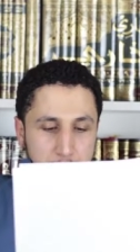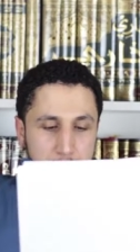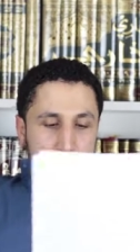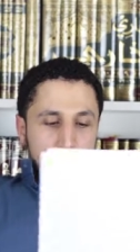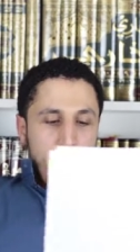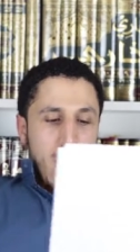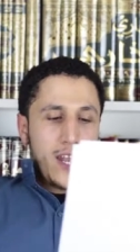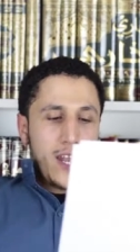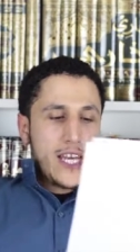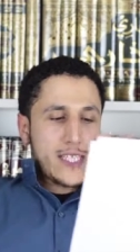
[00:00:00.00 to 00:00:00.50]

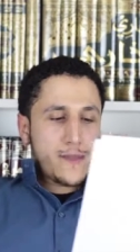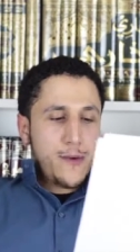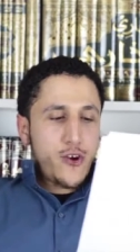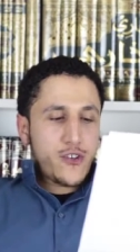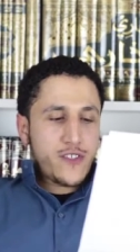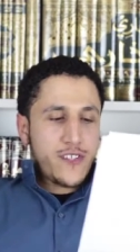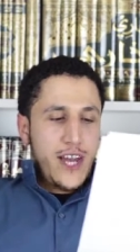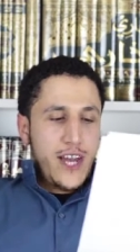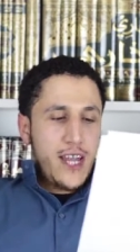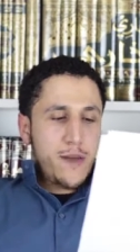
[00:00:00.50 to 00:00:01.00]
so Allah
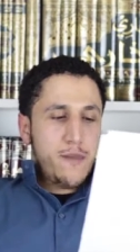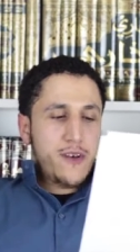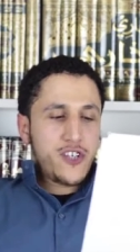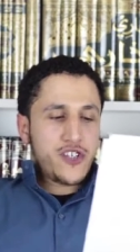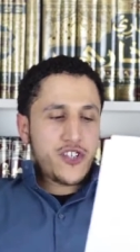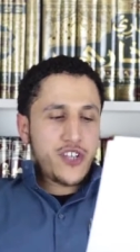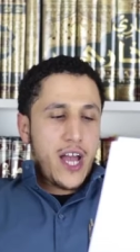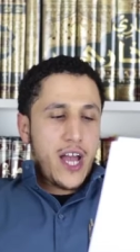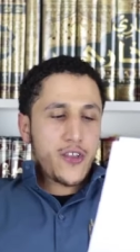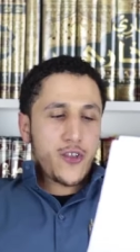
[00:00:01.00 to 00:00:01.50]
subhanahu wa ta'ala
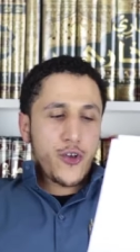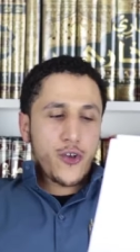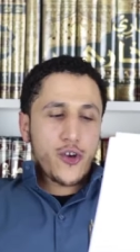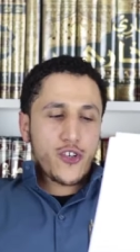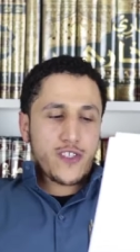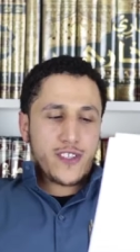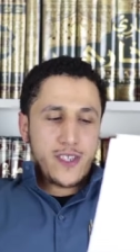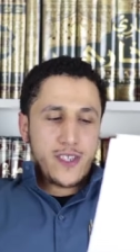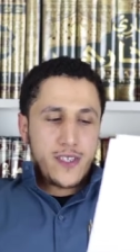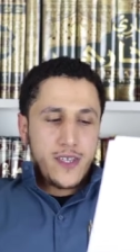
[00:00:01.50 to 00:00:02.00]
mentioned, and do
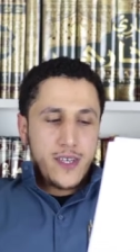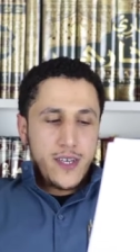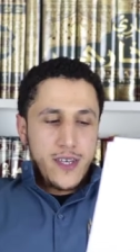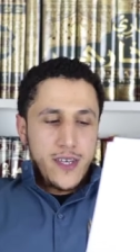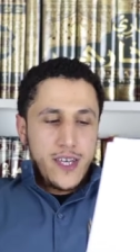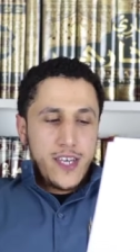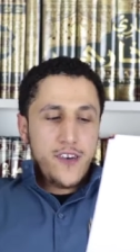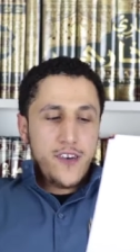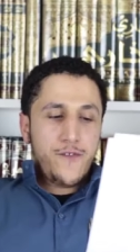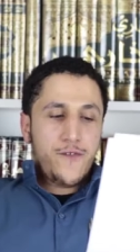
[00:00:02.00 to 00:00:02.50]
not
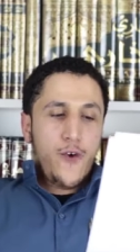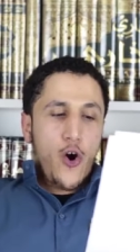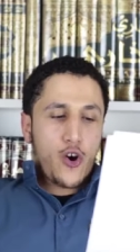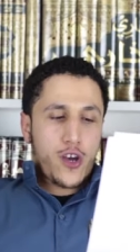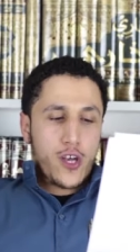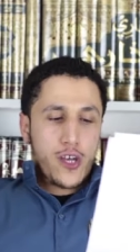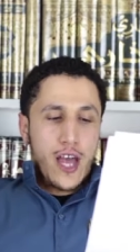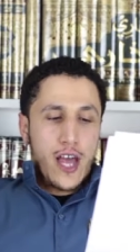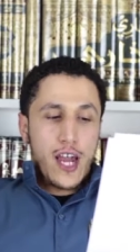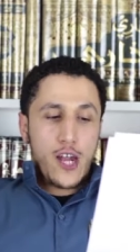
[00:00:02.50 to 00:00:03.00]

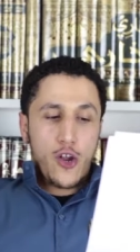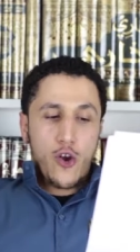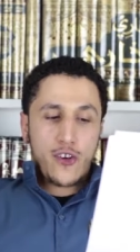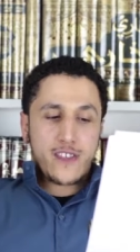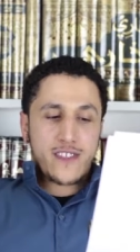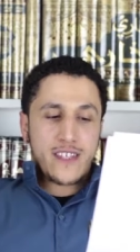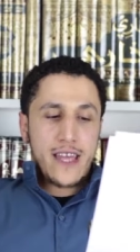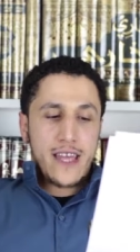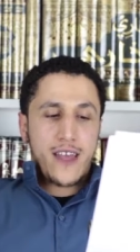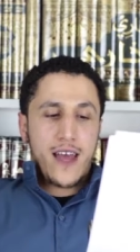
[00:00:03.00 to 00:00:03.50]
invoke
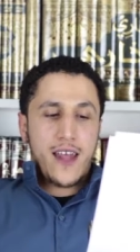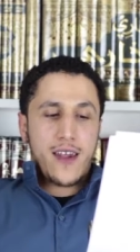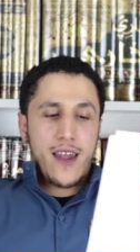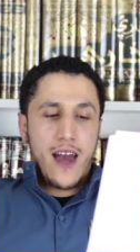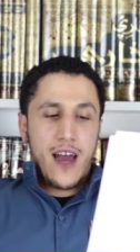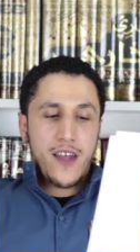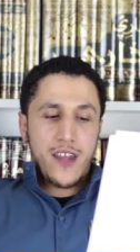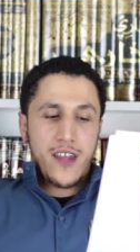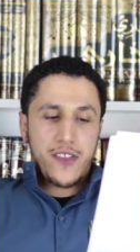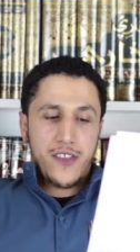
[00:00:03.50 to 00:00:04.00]
alongside
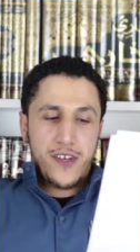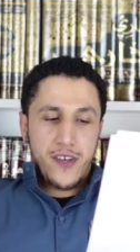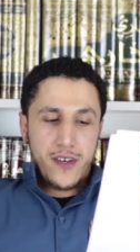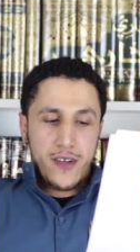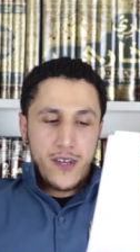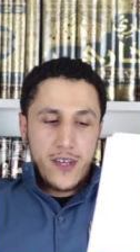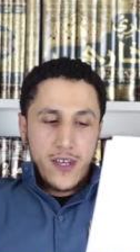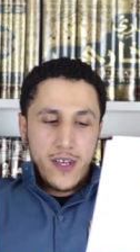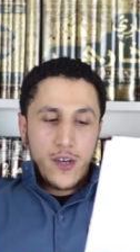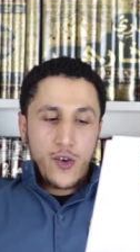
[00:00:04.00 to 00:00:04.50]
Allah
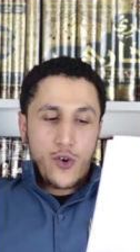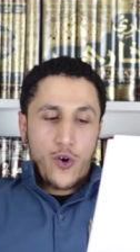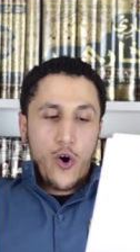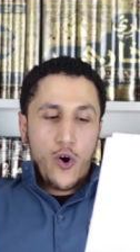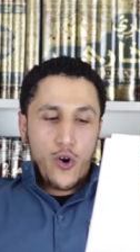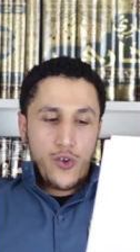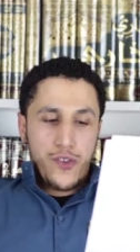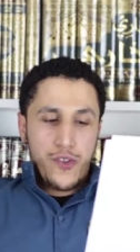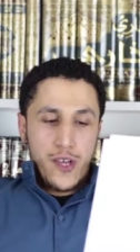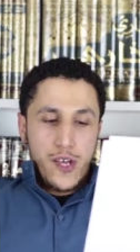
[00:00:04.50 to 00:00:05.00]
another
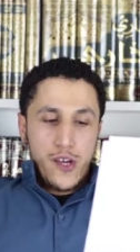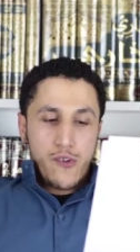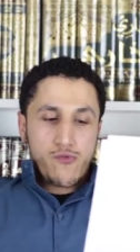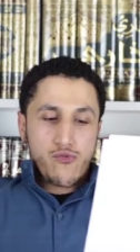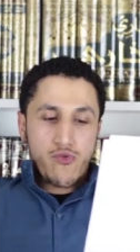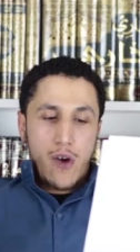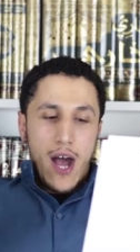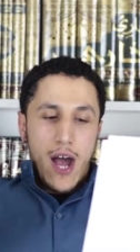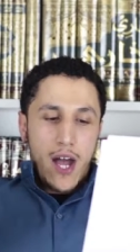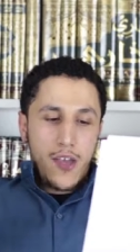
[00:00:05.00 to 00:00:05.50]
God,
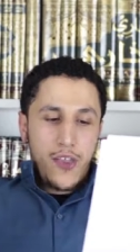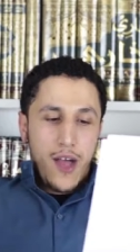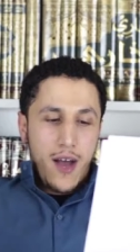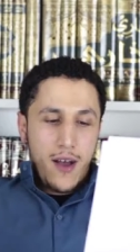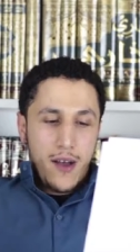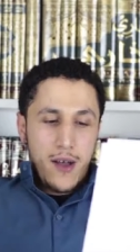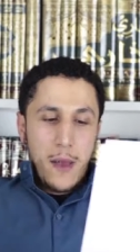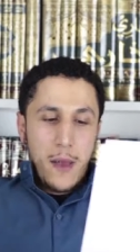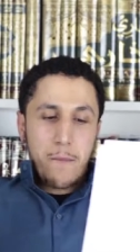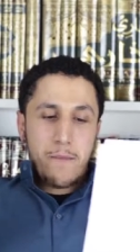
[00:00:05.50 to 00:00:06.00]

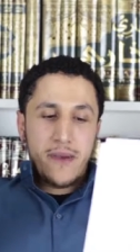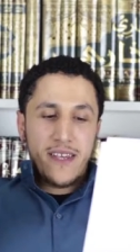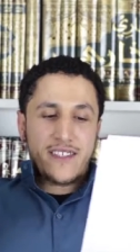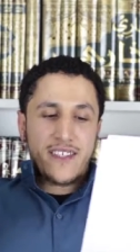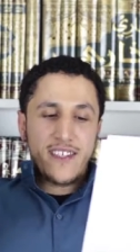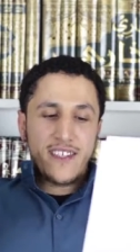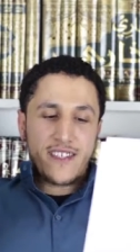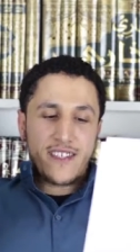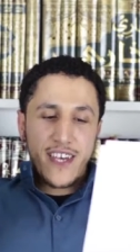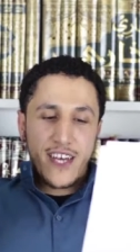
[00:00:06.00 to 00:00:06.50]
rather be
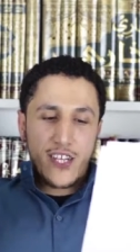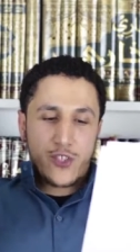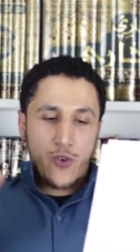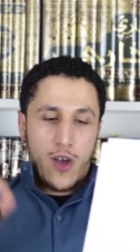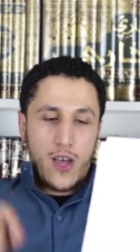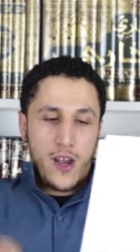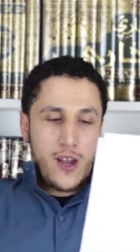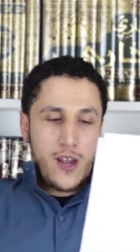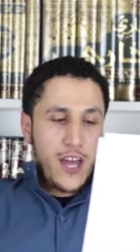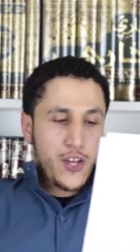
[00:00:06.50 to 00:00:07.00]
sincere
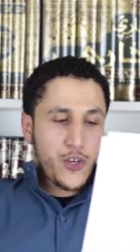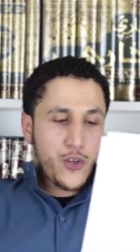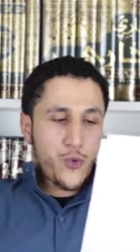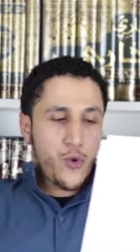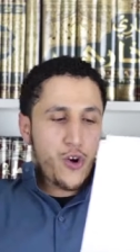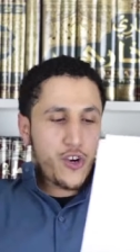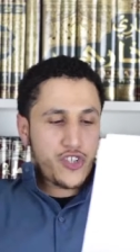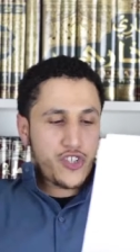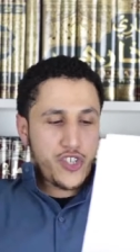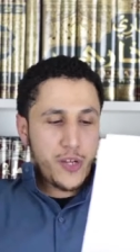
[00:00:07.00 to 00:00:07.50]
to Allah in
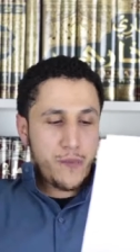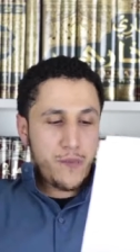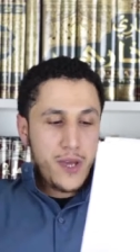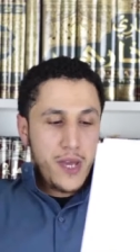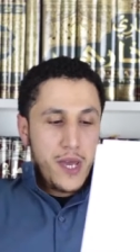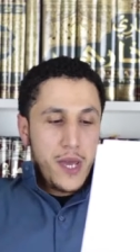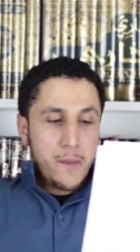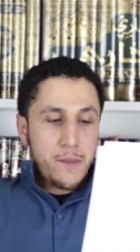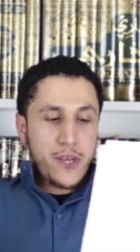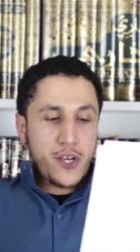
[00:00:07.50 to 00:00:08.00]
your
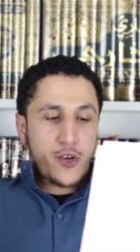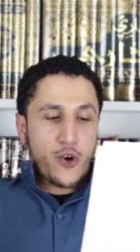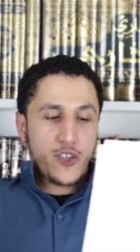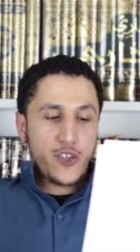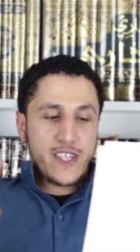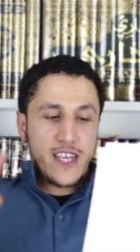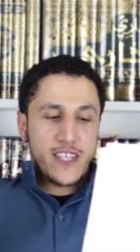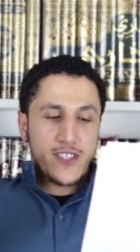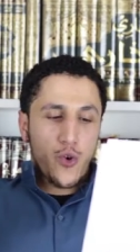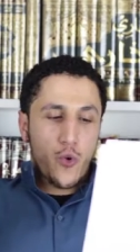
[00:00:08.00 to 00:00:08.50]
worship,
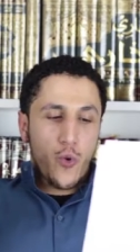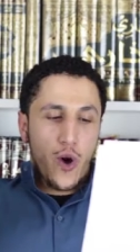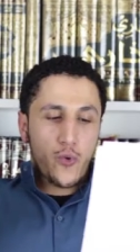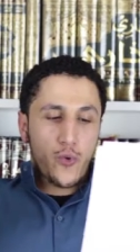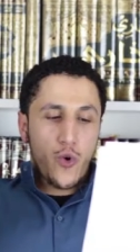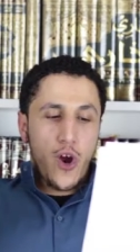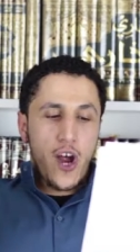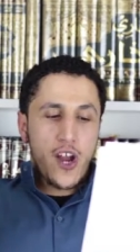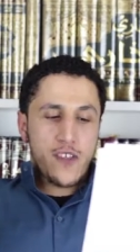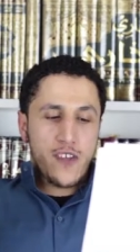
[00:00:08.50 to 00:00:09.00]
because there is no
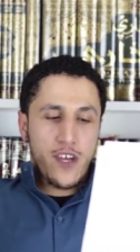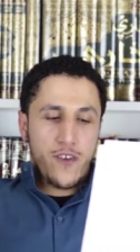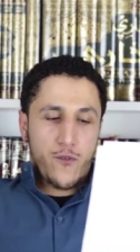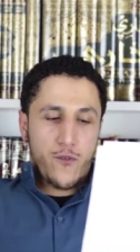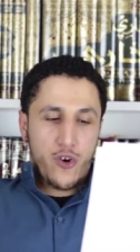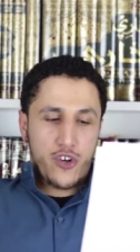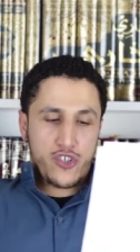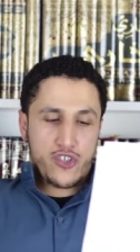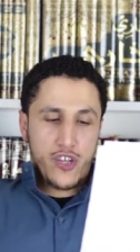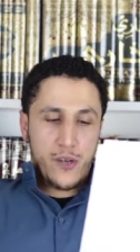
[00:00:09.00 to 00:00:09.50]
one worthy
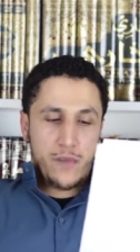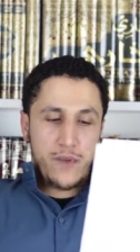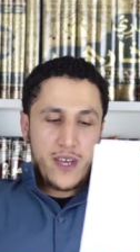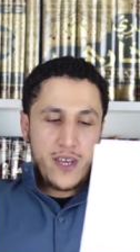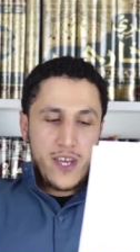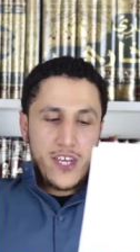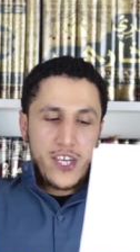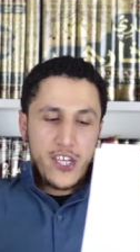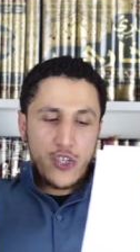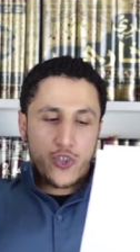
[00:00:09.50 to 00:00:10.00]
of worship
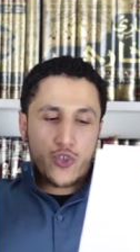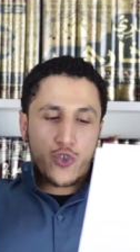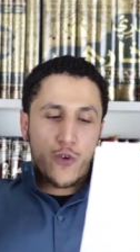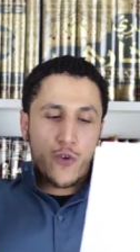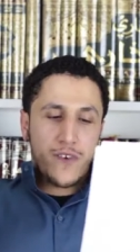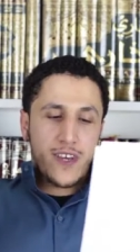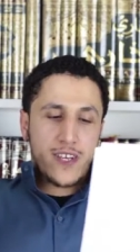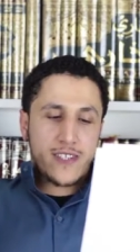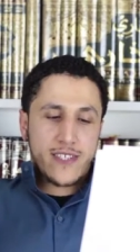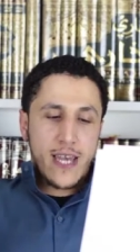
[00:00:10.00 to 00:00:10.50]
in
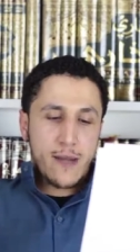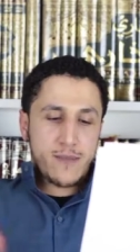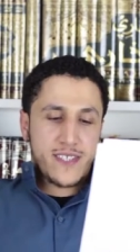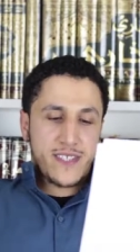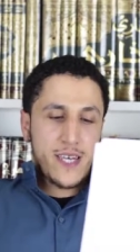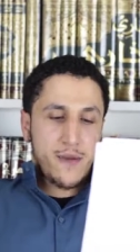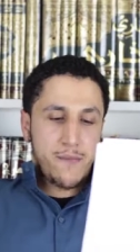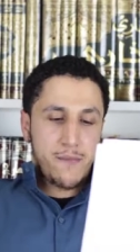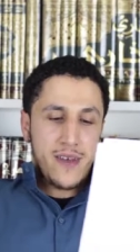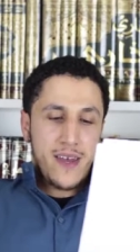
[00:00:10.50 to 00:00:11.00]
truth
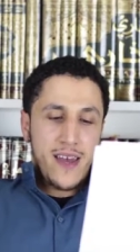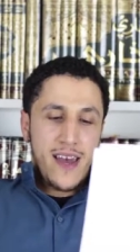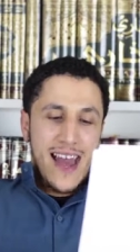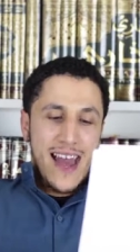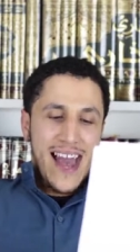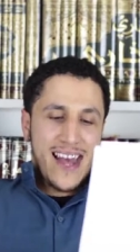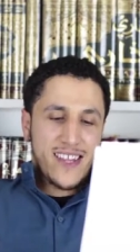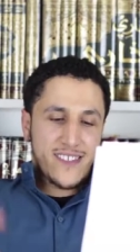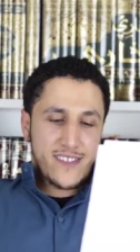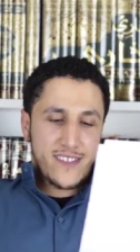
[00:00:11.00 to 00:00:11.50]
except Him.
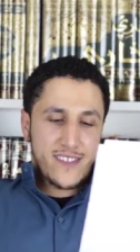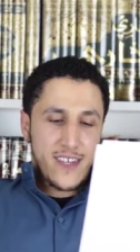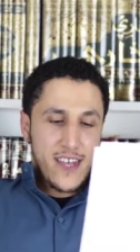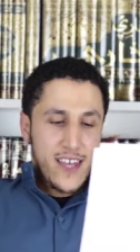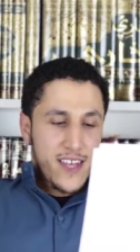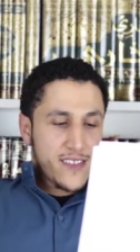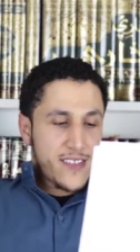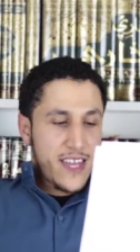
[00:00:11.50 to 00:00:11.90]
Hence